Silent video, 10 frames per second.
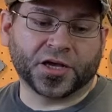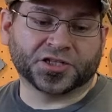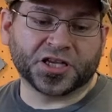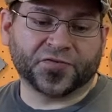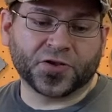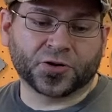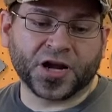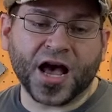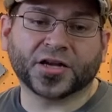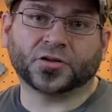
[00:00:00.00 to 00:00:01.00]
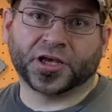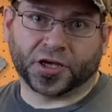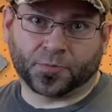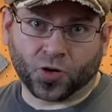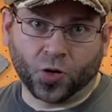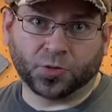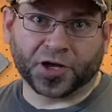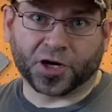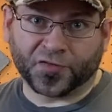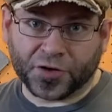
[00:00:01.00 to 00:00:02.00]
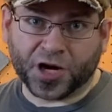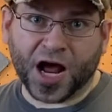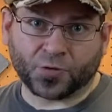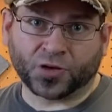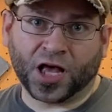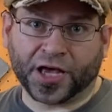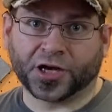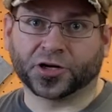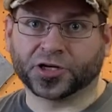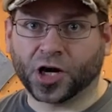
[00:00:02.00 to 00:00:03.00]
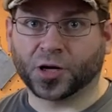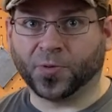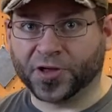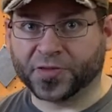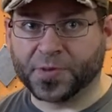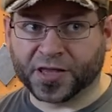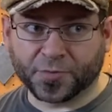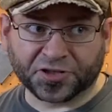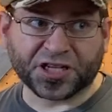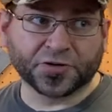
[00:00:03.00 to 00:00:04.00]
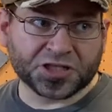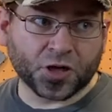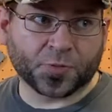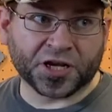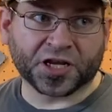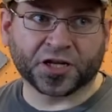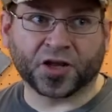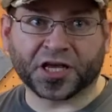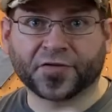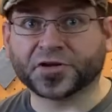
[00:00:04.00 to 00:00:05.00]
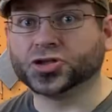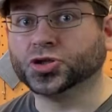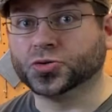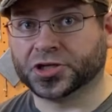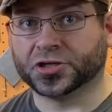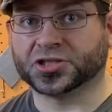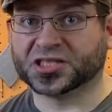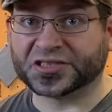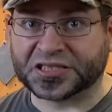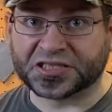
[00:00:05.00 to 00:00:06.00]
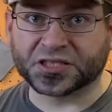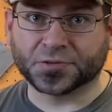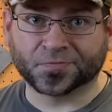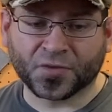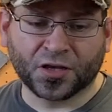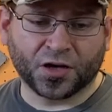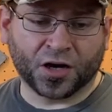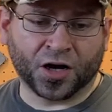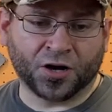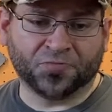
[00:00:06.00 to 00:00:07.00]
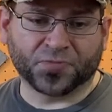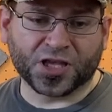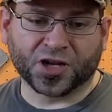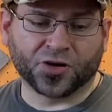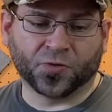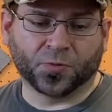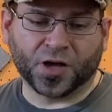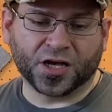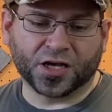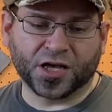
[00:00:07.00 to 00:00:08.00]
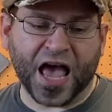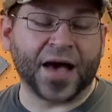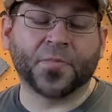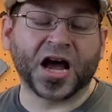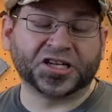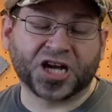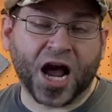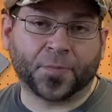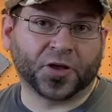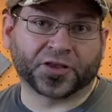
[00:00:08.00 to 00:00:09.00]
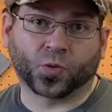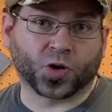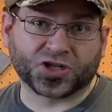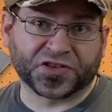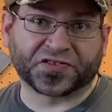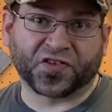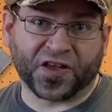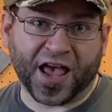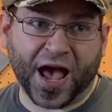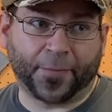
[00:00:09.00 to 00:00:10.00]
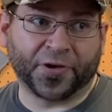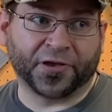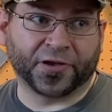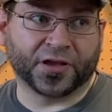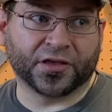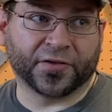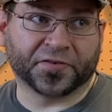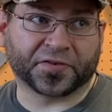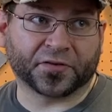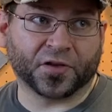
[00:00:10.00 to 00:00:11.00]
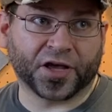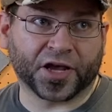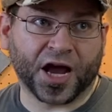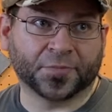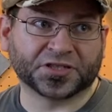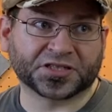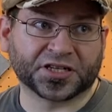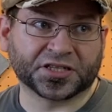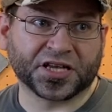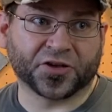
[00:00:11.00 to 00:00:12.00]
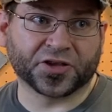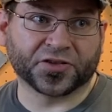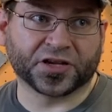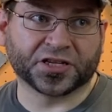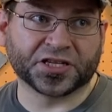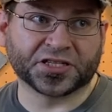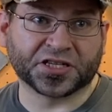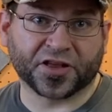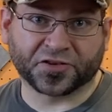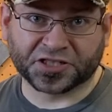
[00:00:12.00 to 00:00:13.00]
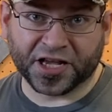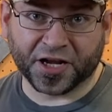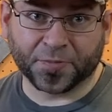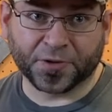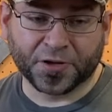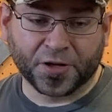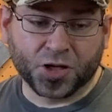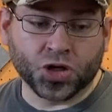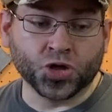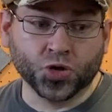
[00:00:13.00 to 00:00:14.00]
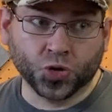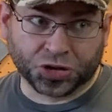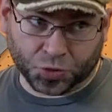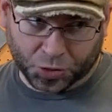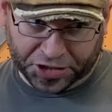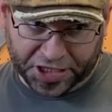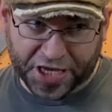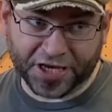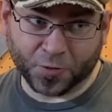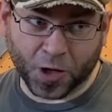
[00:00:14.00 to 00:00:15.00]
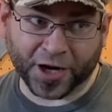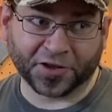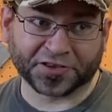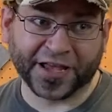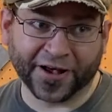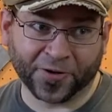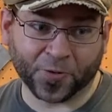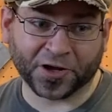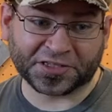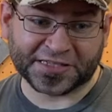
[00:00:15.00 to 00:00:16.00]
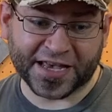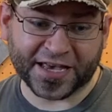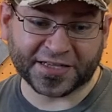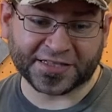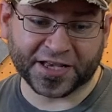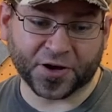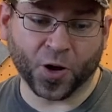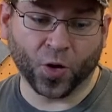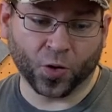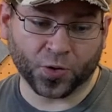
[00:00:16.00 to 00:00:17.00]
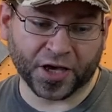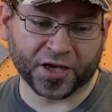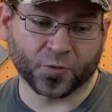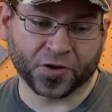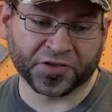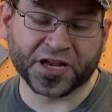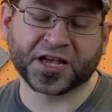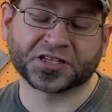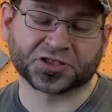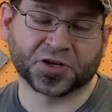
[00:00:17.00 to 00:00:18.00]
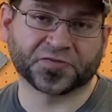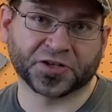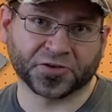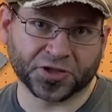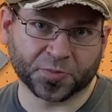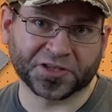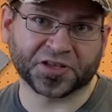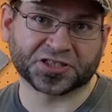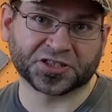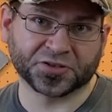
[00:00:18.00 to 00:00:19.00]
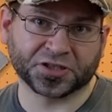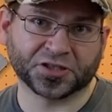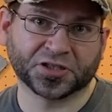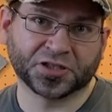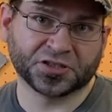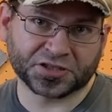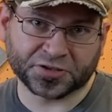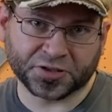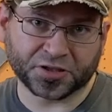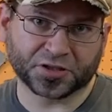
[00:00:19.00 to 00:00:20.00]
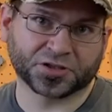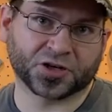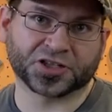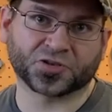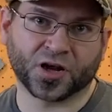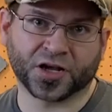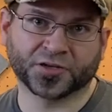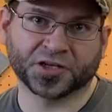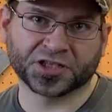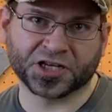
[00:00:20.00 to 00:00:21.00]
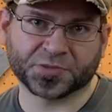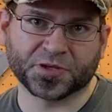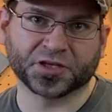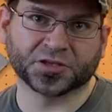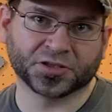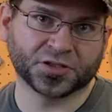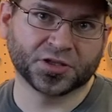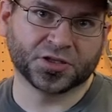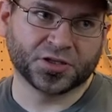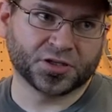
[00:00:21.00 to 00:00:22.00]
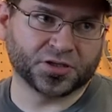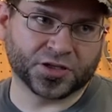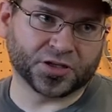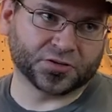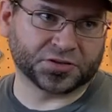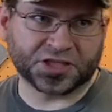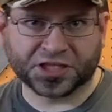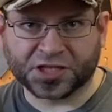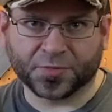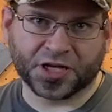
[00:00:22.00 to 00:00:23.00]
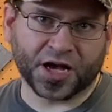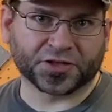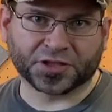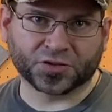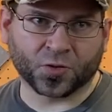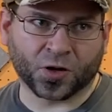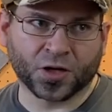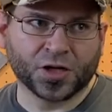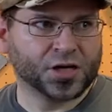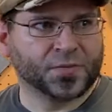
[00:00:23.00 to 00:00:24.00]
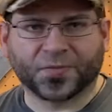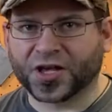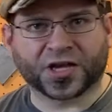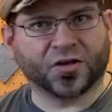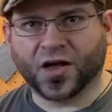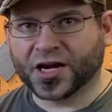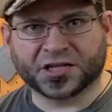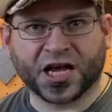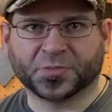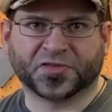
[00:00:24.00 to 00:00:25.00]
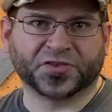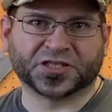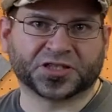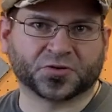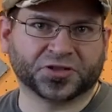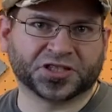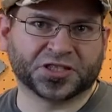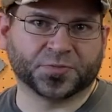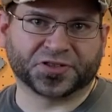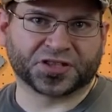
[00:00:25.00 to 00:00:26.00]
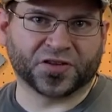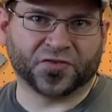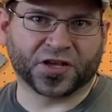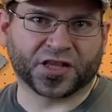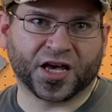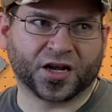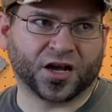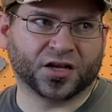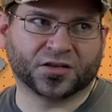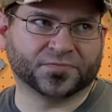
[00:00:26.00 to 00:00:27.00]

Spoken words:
if you're not like a pro player, if you're not relying on your guitar to pay the bills, I would still bring it in like every 2 years at least. You know, at my shop, like, the worst that's going to happen is like I'm just going to tell you that it needs another setup. Usually, what I'll say is like, oh, okay, well, the neck has drifted a little bit. Let's do a little truss rod adjustment, and, you know, send somebody out the door. Like, a lot of times, if it's just really simple stuff like that,